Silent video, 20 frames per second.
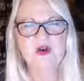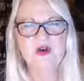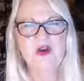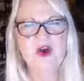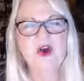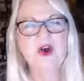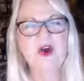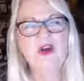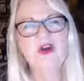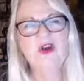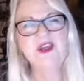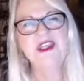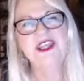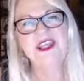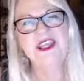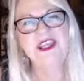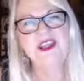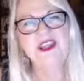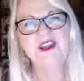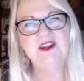all
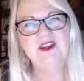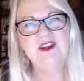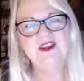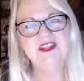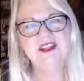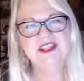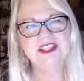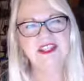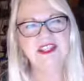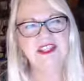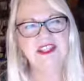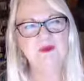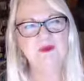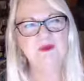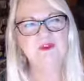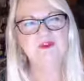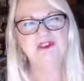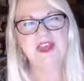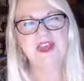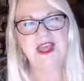he could see
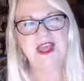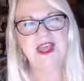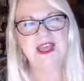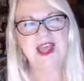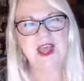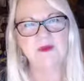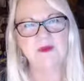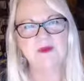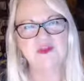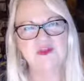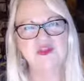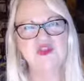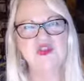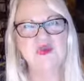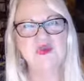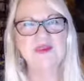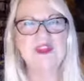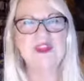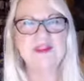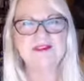was that I was
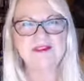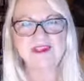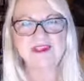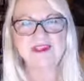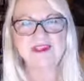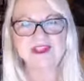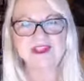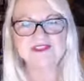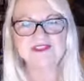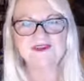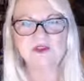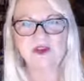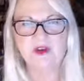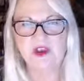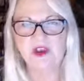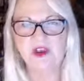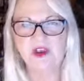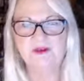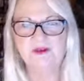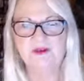doing things for
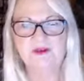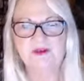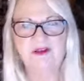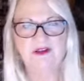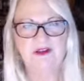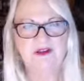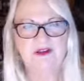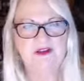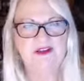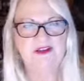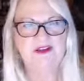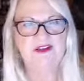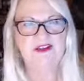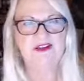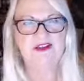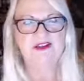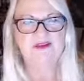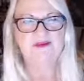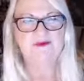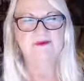him.
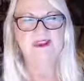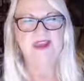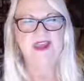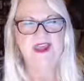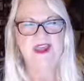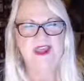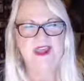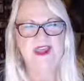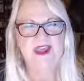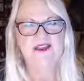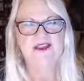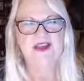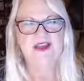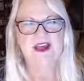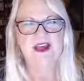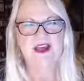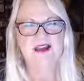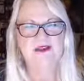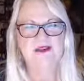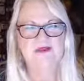And
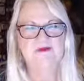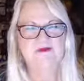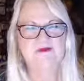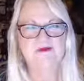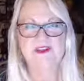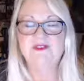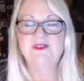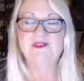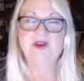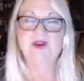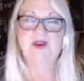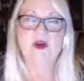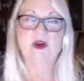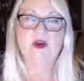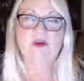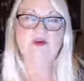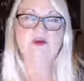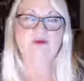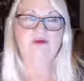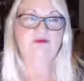uh, even
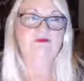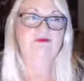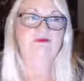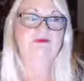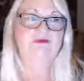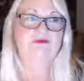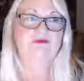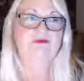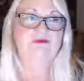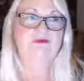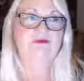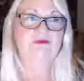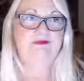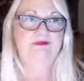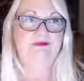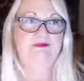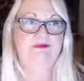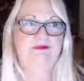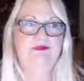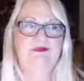though
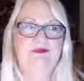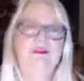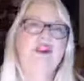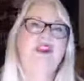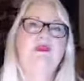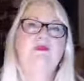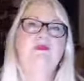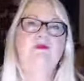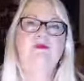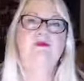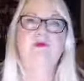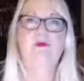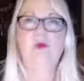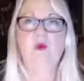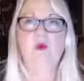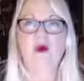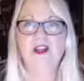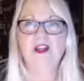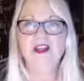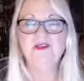he
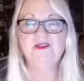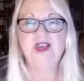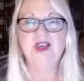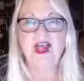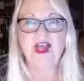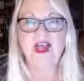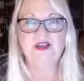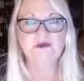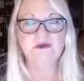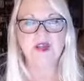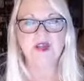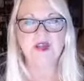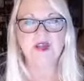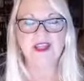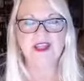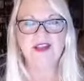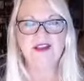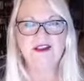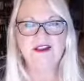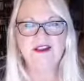wanted that,
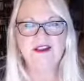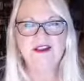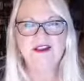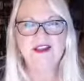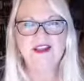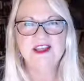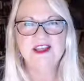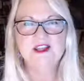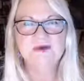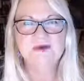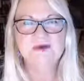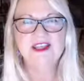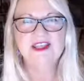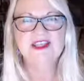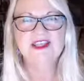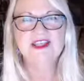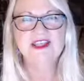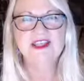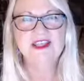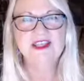right? But he
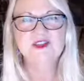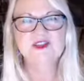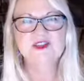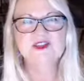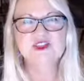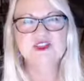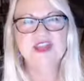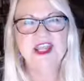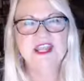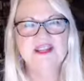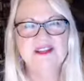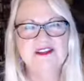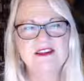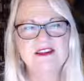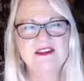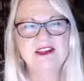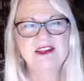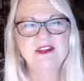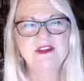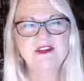didn't understand
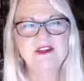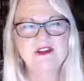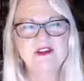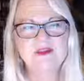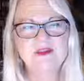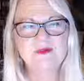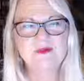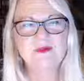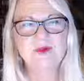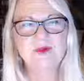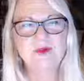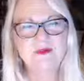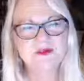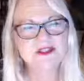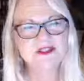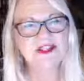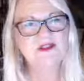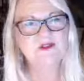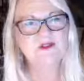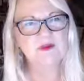the, the
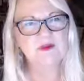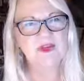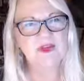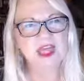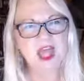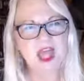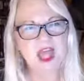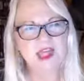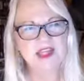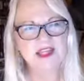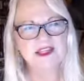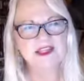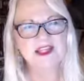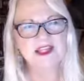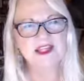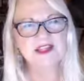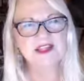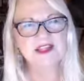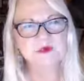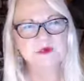purpose of it behind
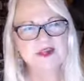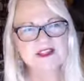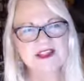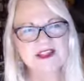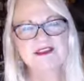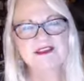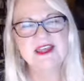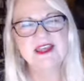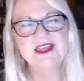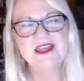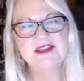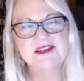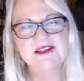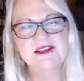it. It wasn't that